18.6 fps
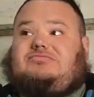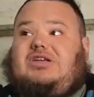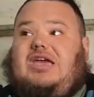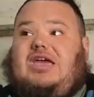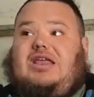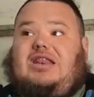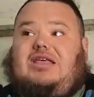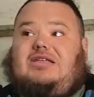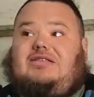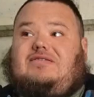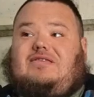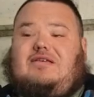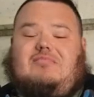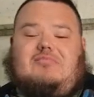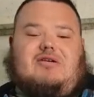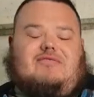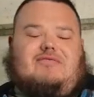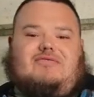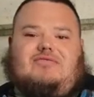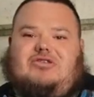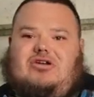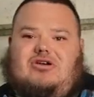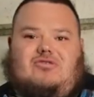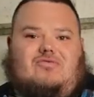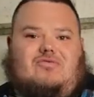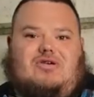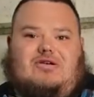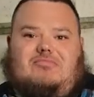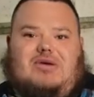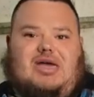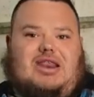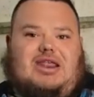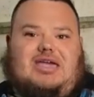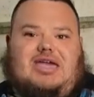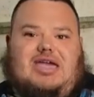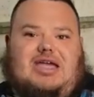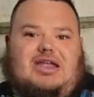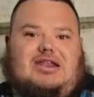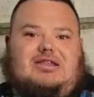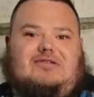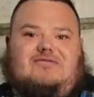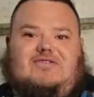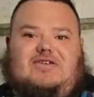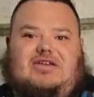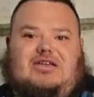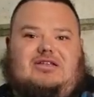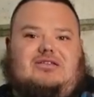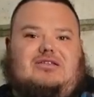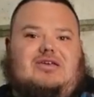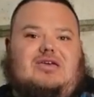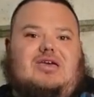And then some of them don't want medicated feed.